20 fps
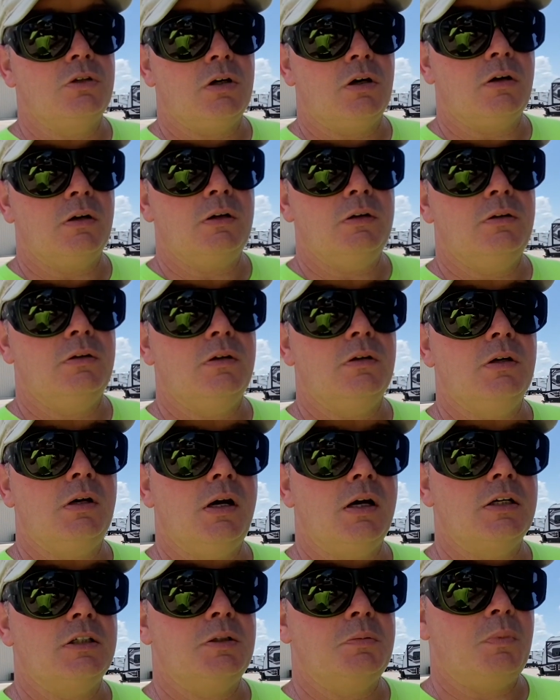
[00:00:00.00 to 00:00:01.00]
talking to your
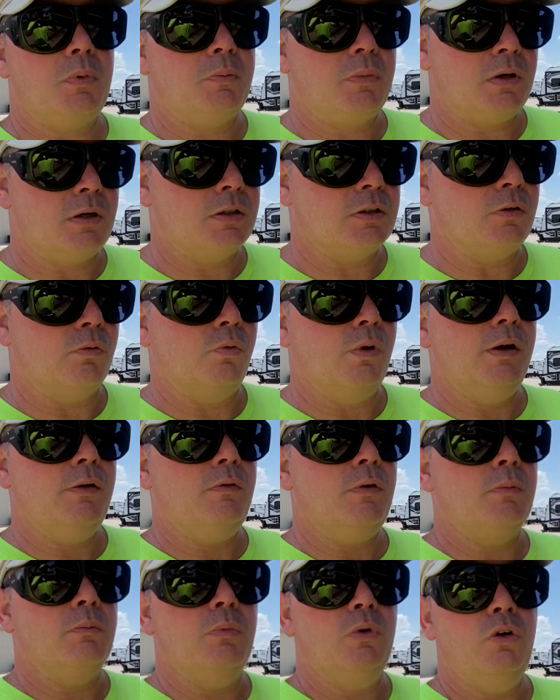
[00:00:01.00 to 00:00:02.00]
customer, because if we're
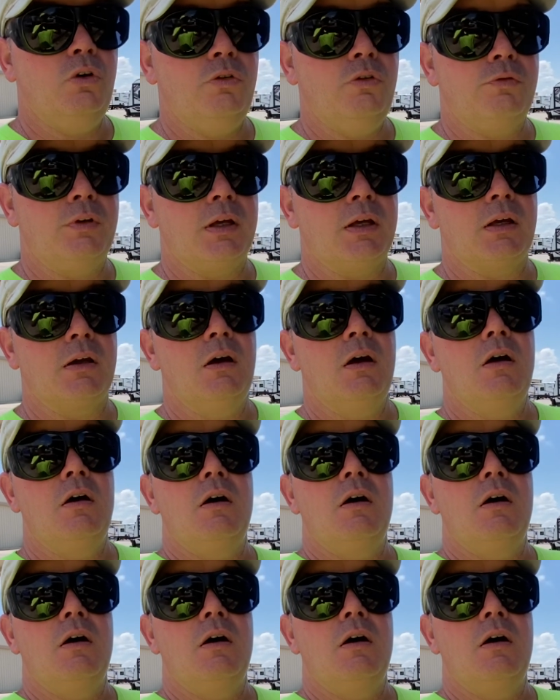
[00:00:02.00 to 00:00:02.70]
removing